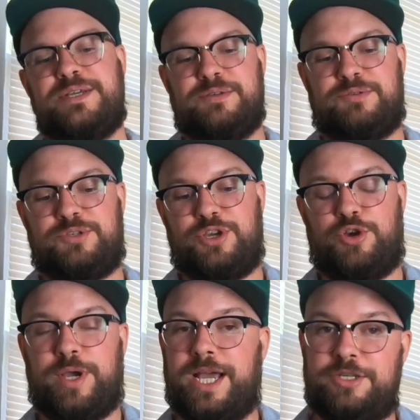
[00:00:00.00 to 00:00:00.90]

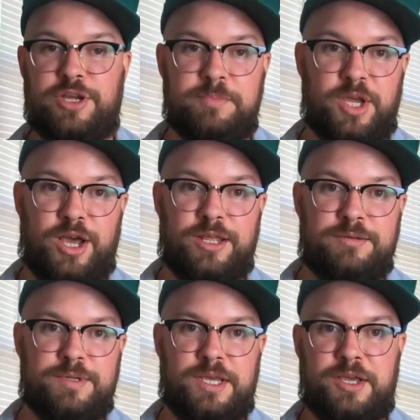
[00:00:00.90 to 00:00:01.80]
So I jumped on it.
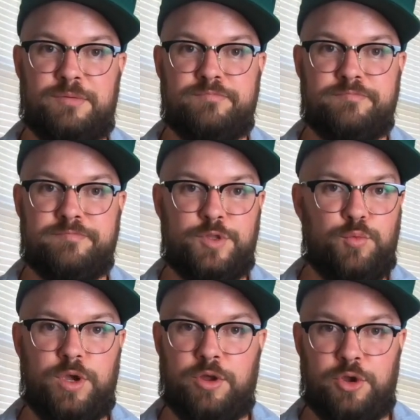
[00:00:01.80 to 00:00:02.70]

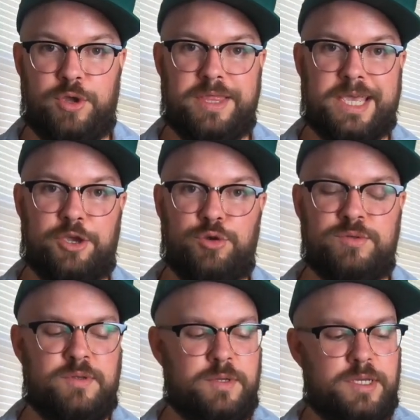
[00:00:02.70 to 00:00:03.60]
We all know how that
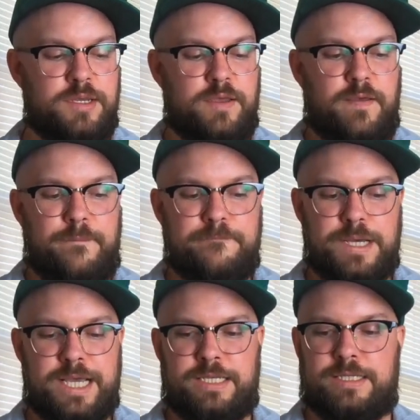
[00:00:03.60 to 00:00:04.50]
goes,
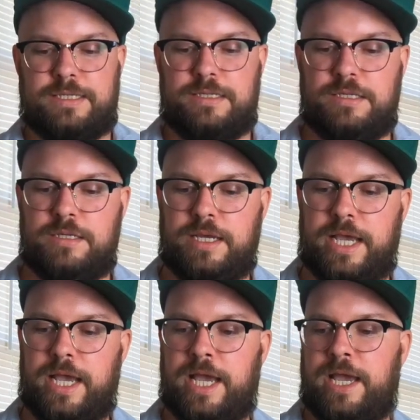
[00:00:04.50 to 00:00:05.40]
but
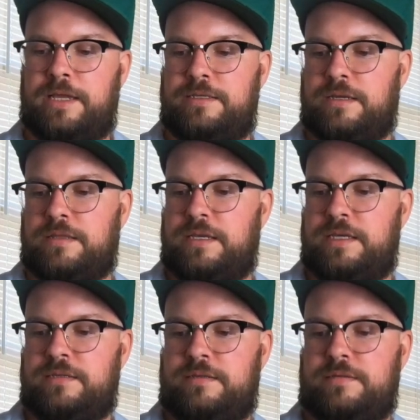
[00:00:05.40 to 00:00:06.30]
I took
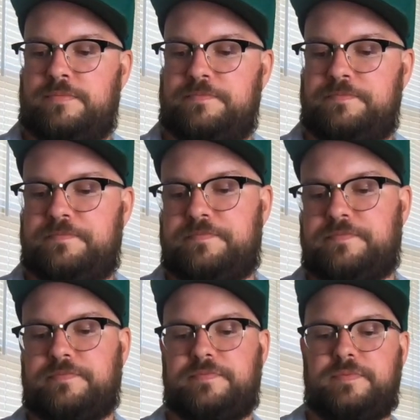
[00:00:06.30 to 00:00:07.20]
this
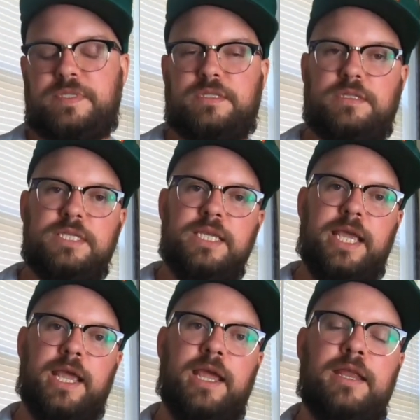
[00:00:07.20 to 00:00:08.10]

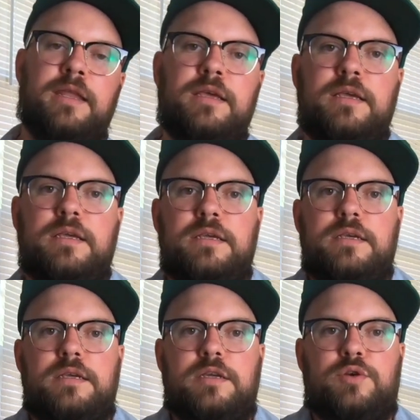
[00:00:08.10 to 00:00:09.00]
and
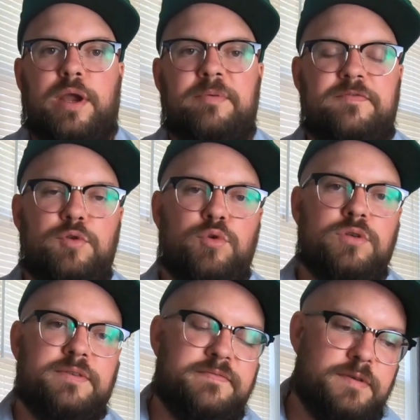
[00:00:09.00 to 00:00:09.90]
grabbed a few
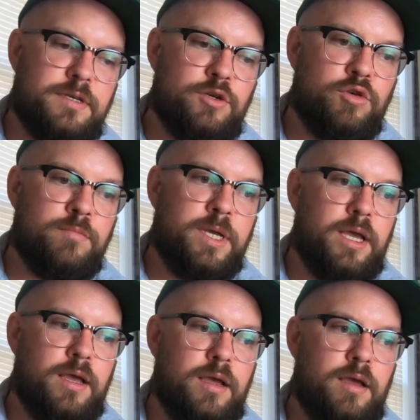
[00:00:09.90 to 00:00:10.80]
rolls of
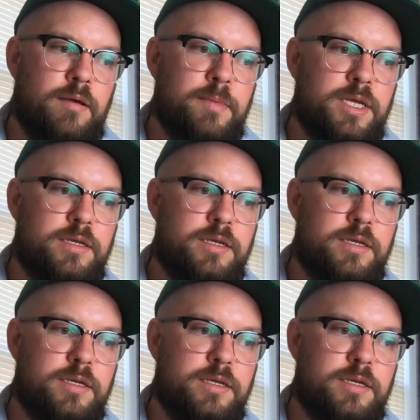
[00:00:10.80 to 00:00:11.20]
film.